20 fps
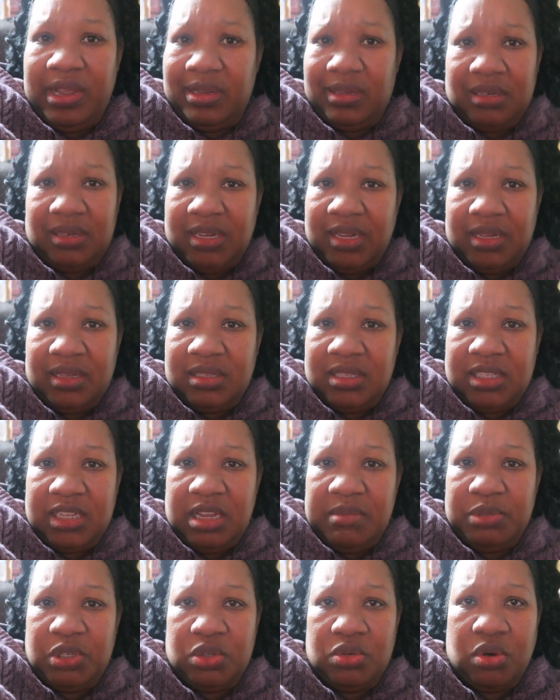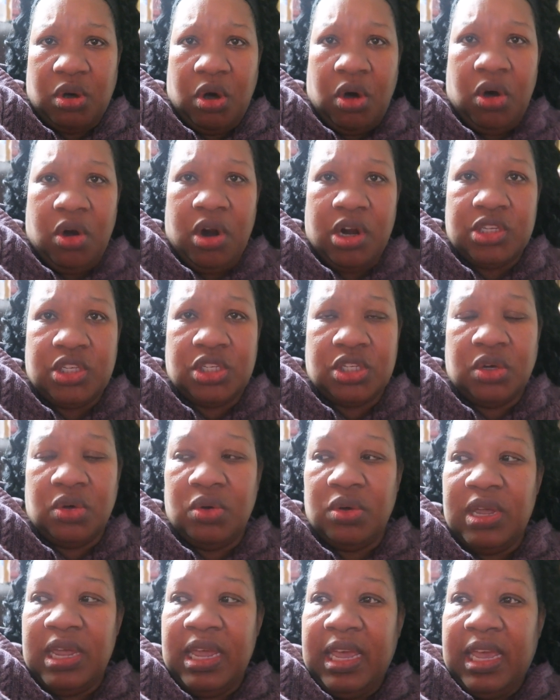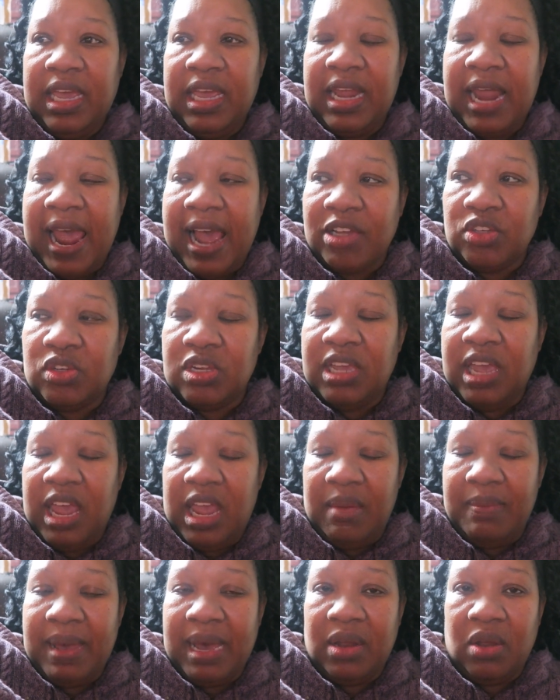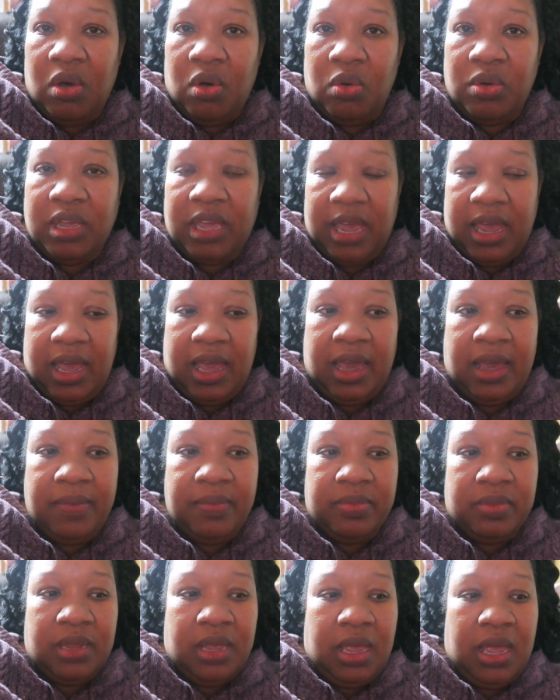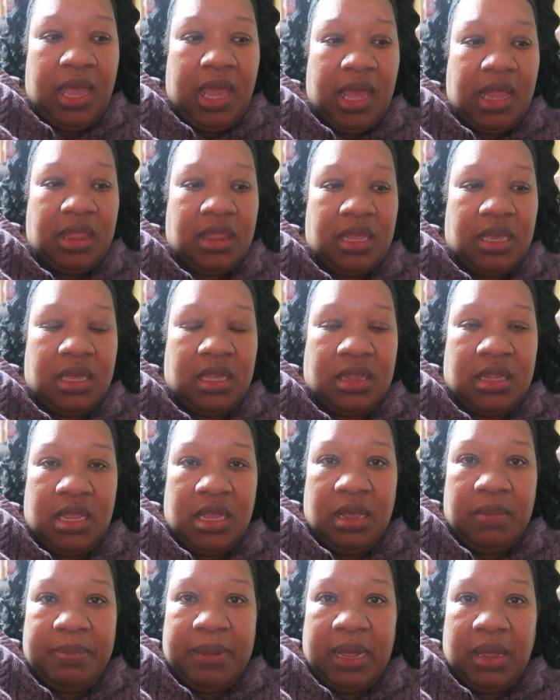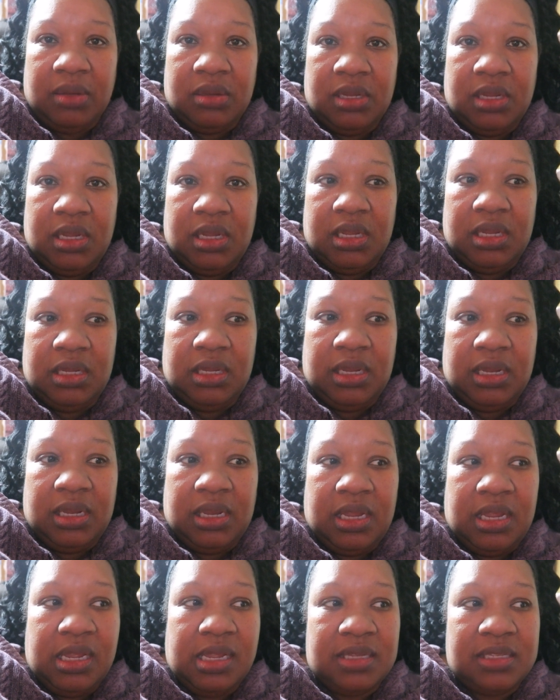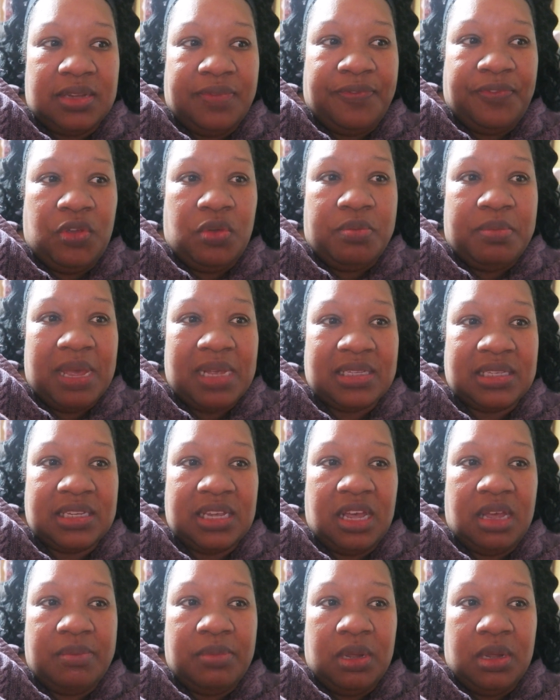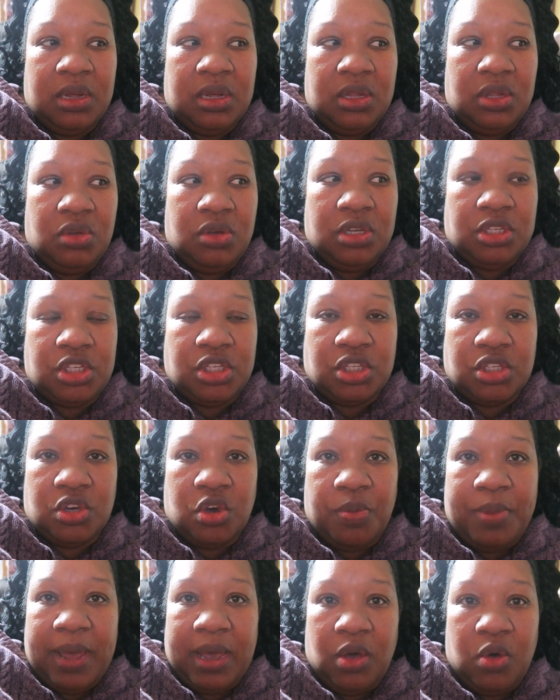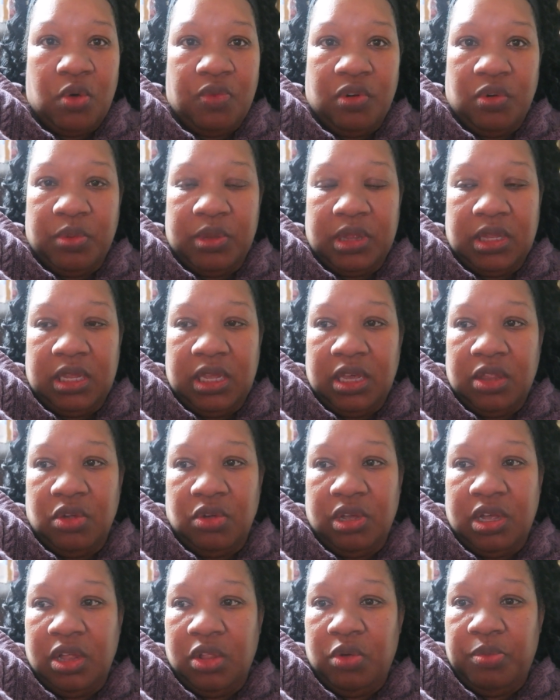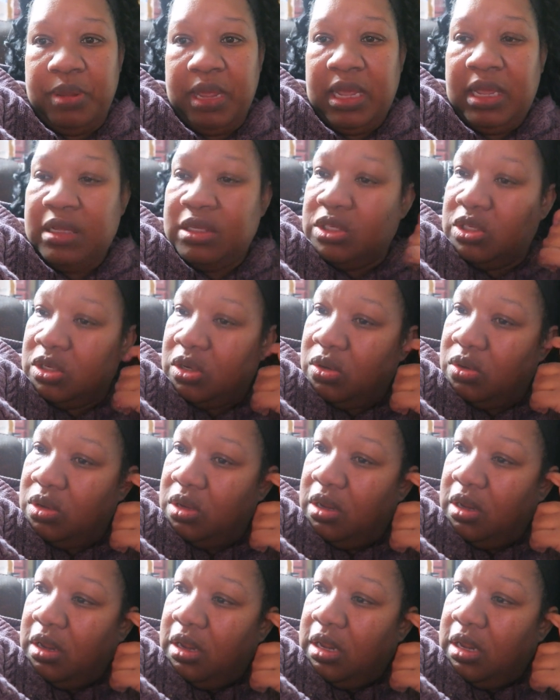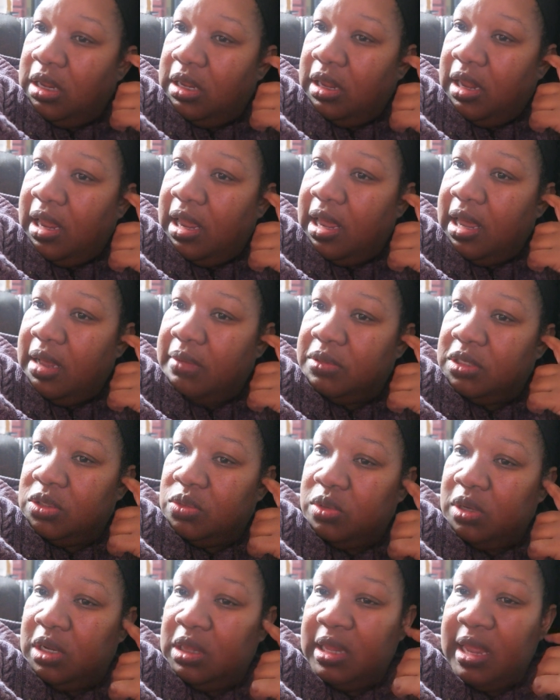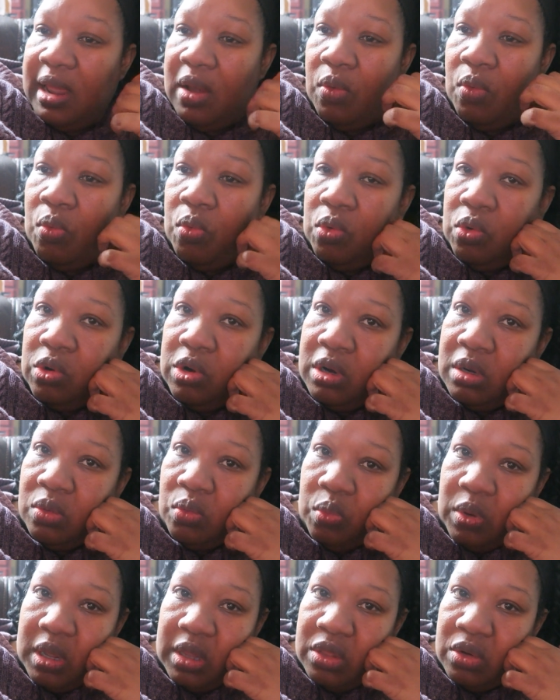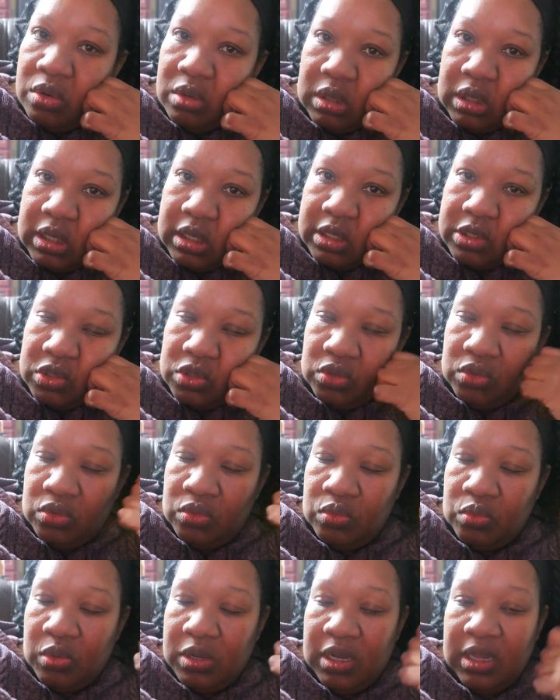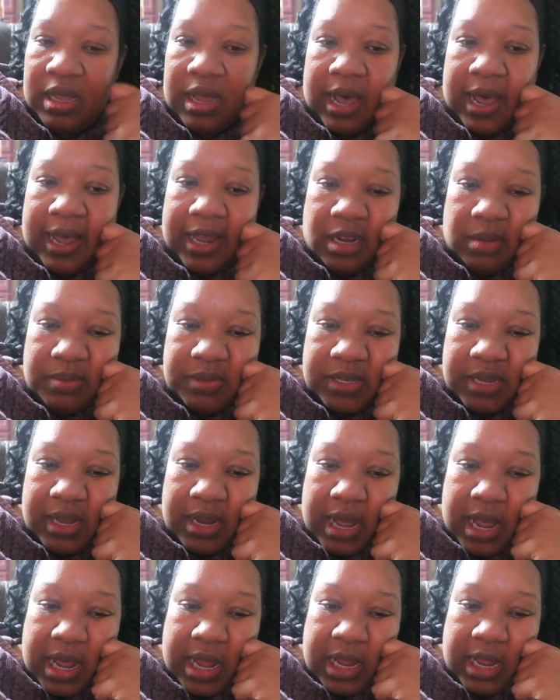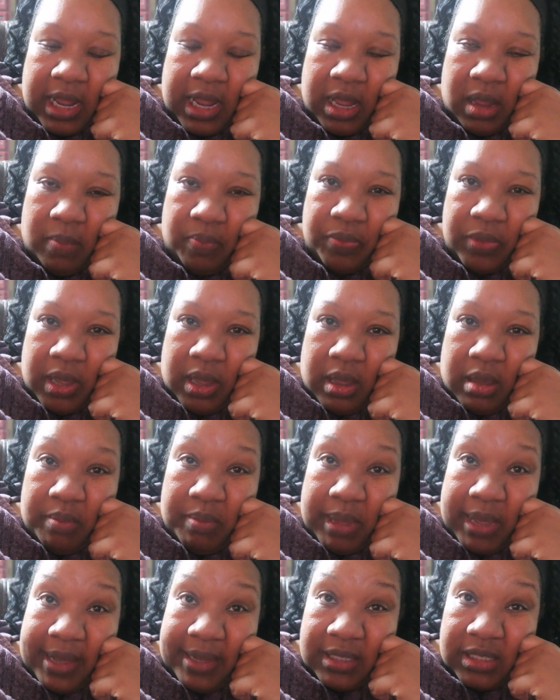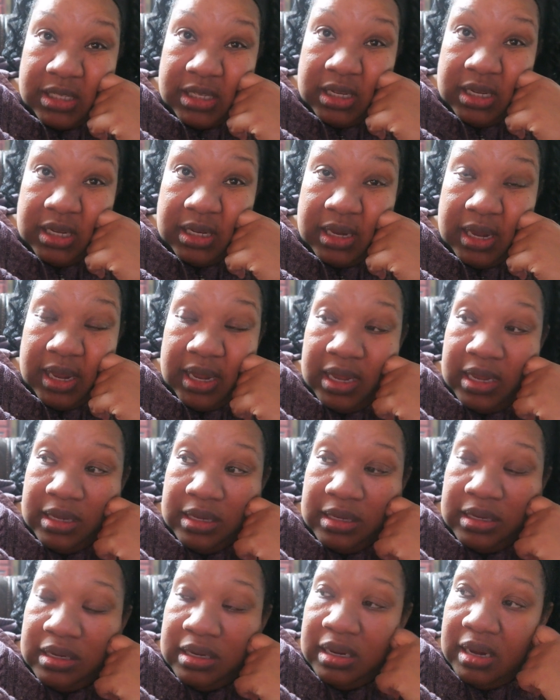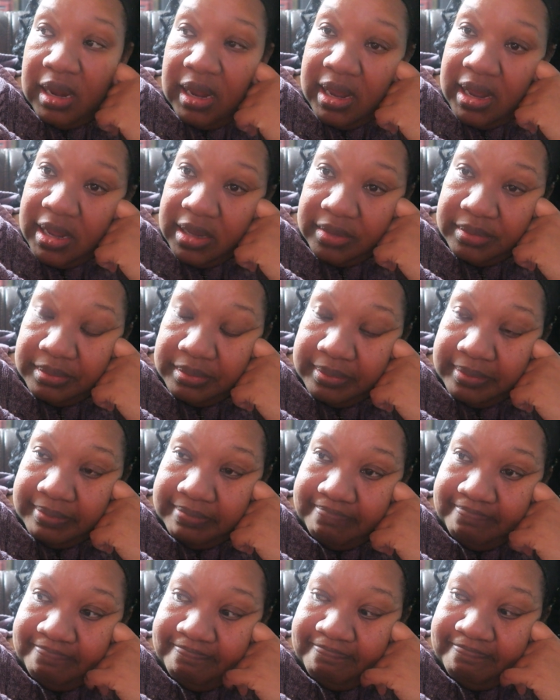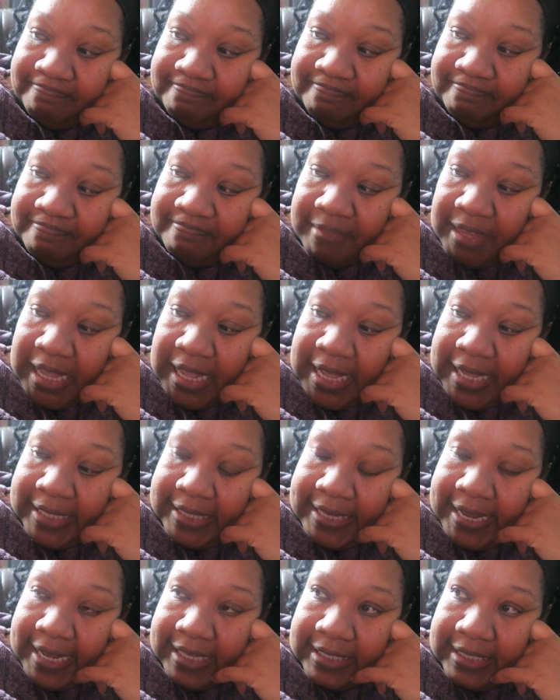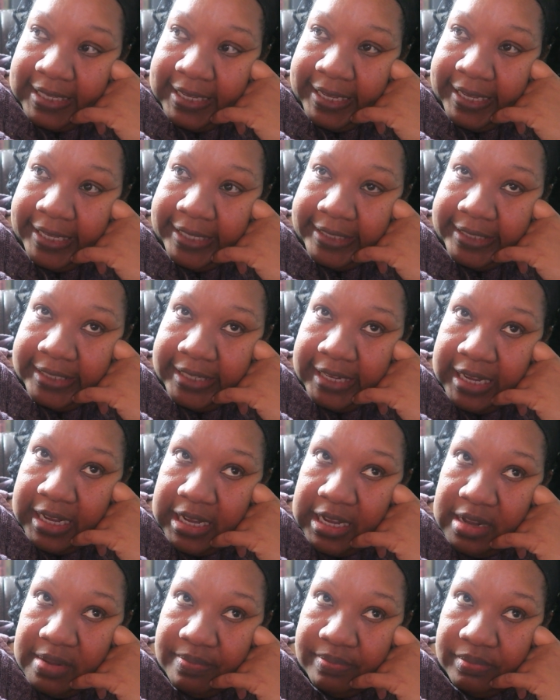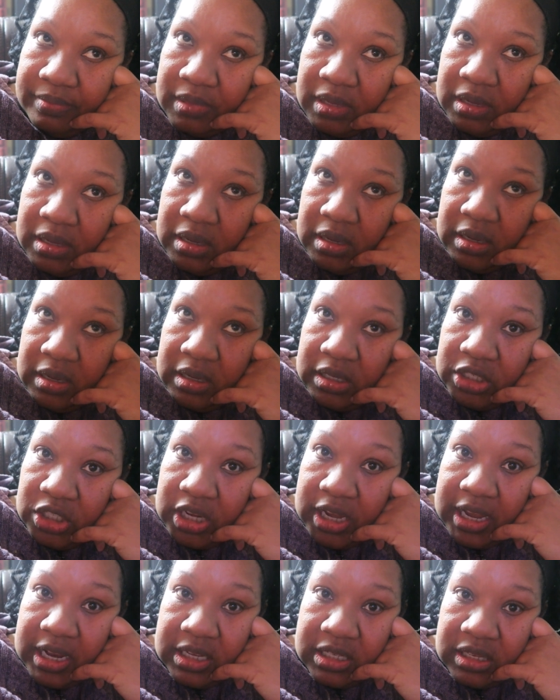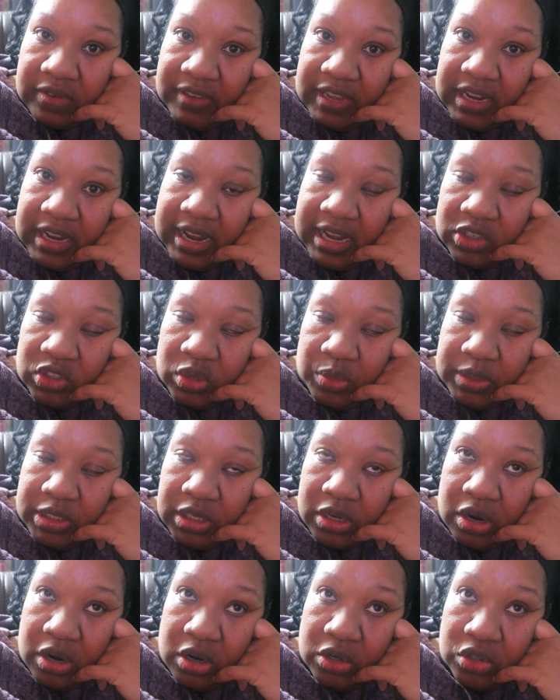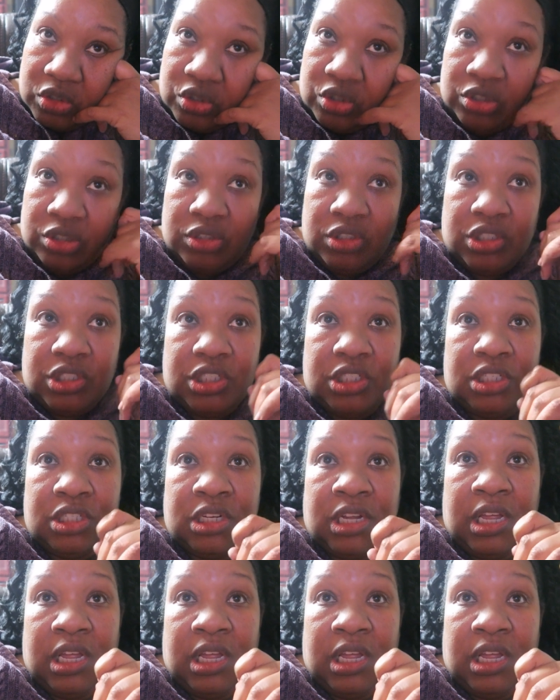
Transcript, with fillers: It didn't seem too hard. So it actually came out okay. And the good thing about it is if you mess up, you can just go back over with the other color paint. So yeah, I just want that worn, weathered look to one of the items that I am painting. And yeah, that's it. Um, Cheyenne and Savannah actually went to Carl's Jr.